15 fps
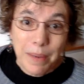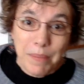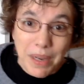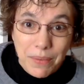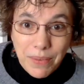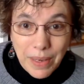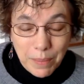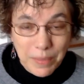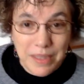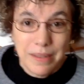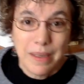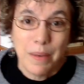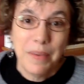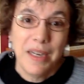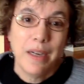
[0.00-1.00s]
My family's
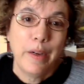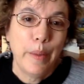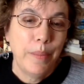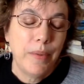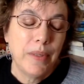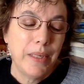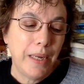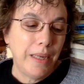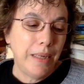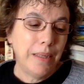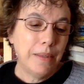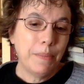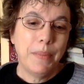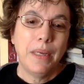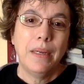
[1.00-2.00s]
coming in a couple
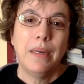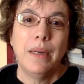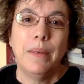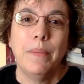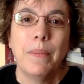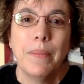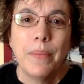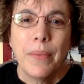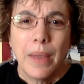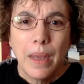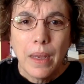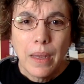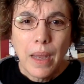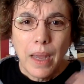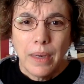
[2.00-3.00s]
days, but I
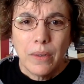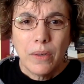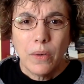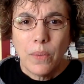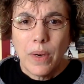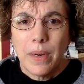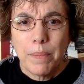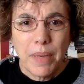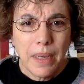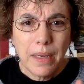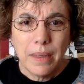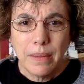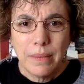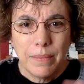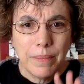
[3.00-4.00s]
don't know why my
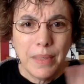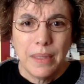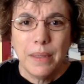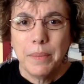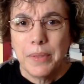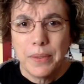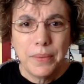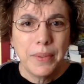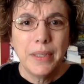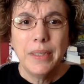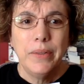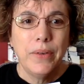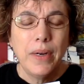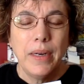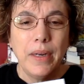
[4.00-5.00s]
lips are really
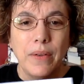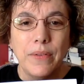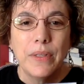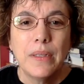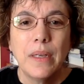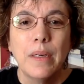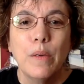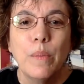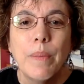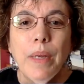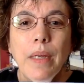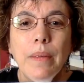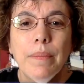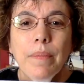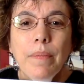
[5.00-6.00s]
dry all of a sudden, but
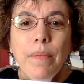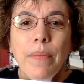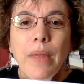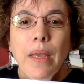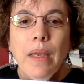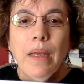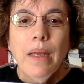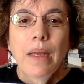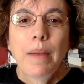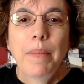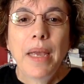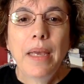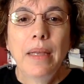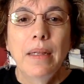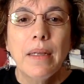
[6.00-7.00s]
I'm
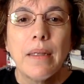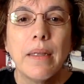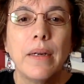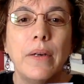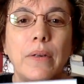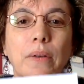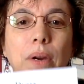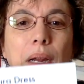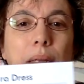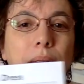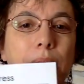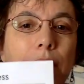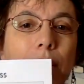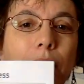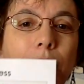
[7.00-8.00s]
making the Clara dress.